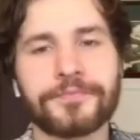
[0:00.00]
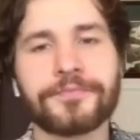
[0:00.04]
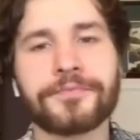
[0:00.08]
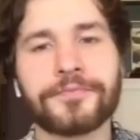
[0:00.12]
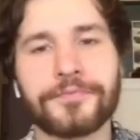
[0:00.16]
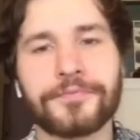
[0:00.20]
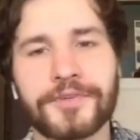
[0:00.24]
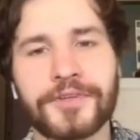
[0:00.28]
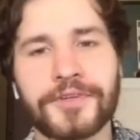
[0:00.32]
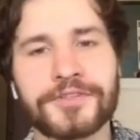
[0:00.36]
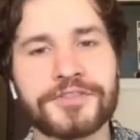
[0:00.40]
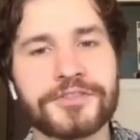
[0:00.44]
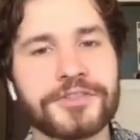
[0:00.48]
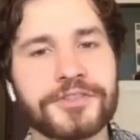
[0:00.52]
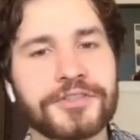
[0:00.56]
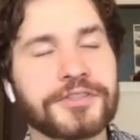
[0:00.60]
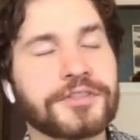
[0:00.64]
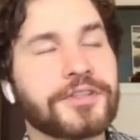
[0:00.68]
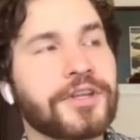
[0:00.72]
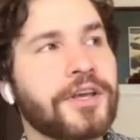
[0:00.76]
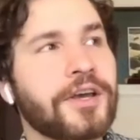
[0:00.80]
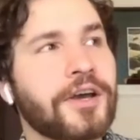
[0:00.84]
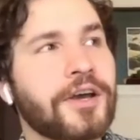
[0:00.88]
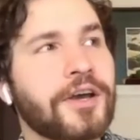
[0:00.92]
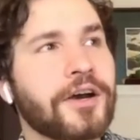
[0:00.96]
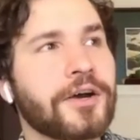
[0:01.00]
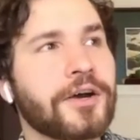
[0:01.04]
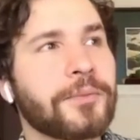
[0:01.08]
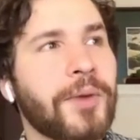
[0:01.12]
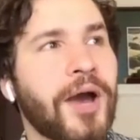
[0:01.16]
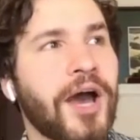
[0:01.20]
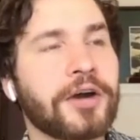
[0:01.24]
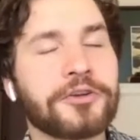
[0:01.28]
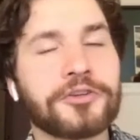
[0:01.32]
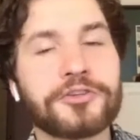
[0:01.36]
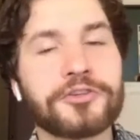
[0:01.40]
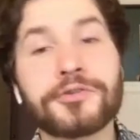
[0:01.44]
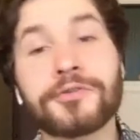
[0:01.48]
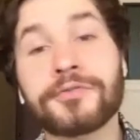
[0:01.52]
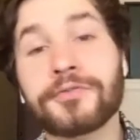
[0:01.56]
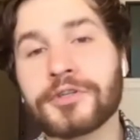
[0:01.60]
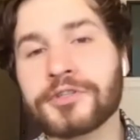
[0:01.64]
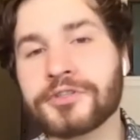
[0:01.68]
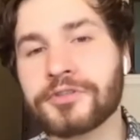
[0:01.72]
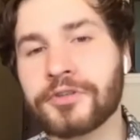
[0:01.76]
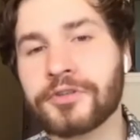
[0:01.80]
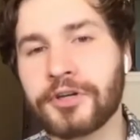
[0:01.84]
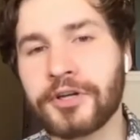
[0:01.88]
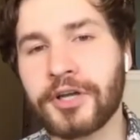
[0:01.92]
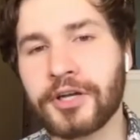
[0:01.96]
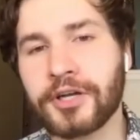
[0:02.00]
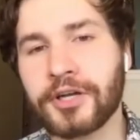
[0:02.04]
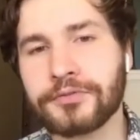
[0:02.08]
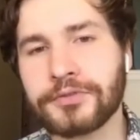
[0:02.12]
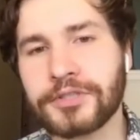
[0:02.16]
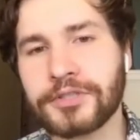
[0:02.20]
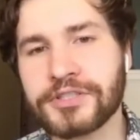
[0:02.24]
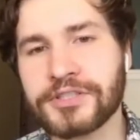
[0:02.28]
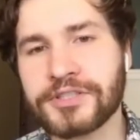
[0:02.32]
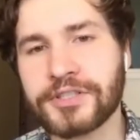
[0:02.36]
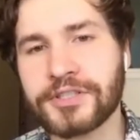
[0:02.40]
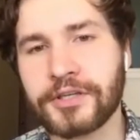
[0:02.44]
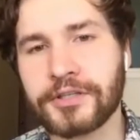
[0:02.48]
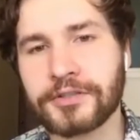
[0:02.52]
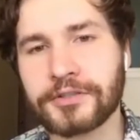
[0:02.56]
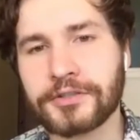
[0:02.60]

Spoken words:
That's good. How did you first learn how to freestyle?